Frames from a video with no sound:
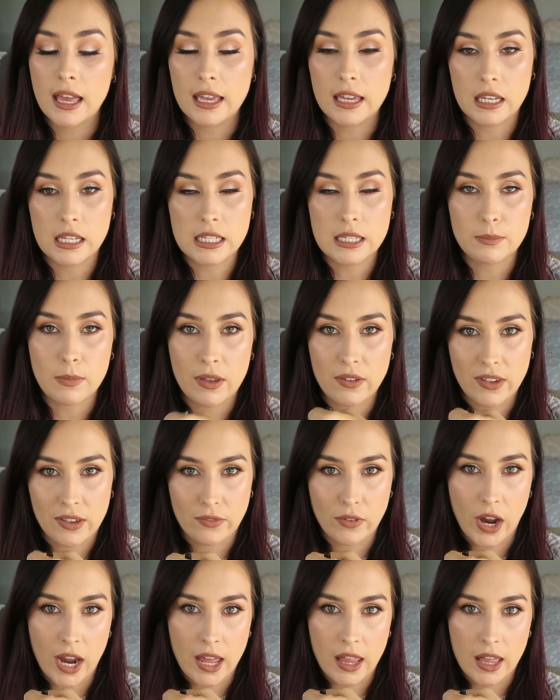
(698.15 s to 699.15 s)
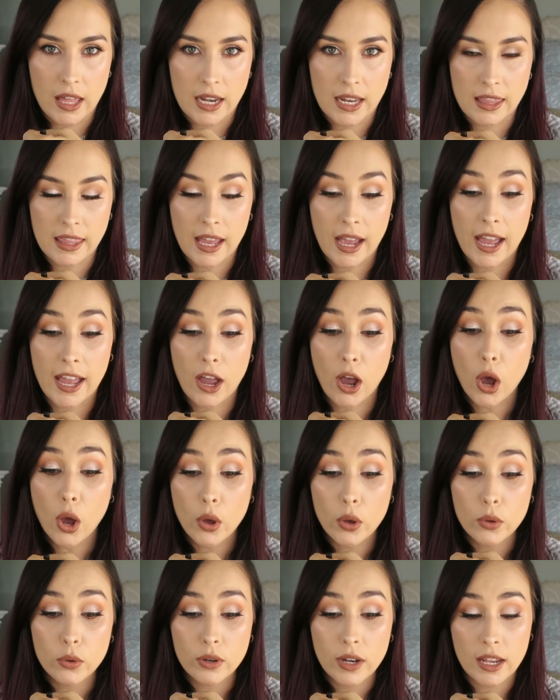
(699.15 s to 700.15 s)
It is my favourite eyeliner that I
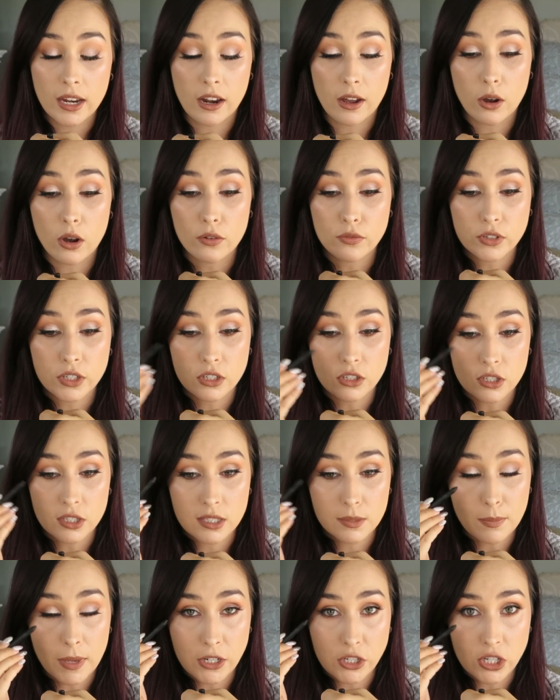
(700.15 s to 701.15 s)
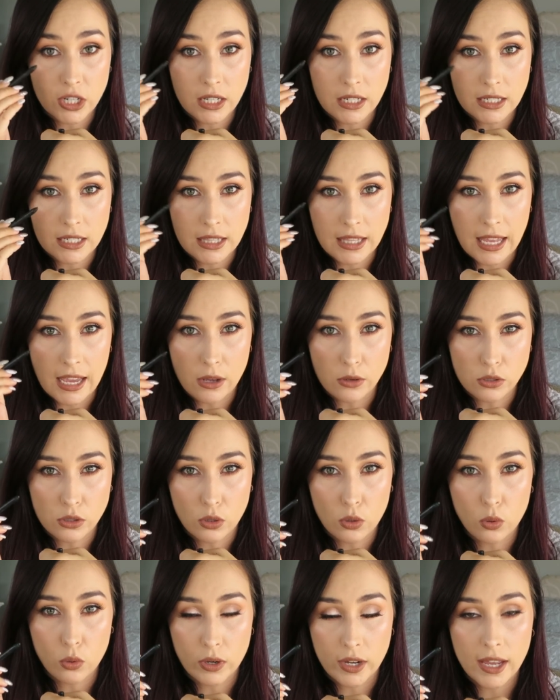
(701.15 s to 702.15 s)
own, and I often just smudge it into the
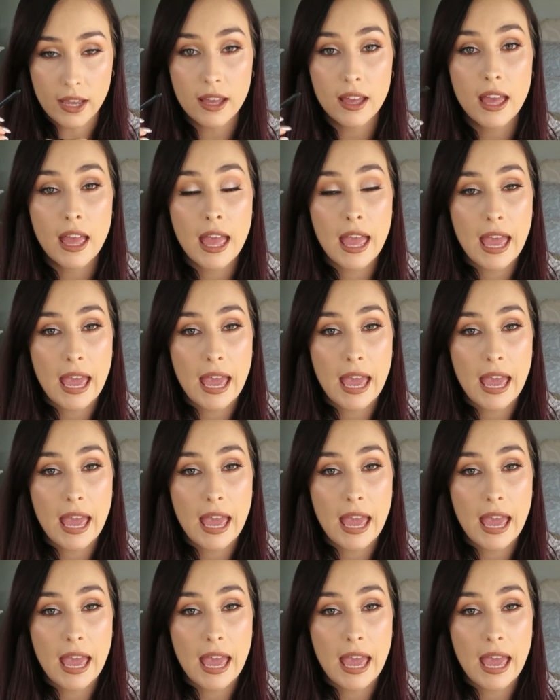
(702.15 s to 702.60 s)
outer corner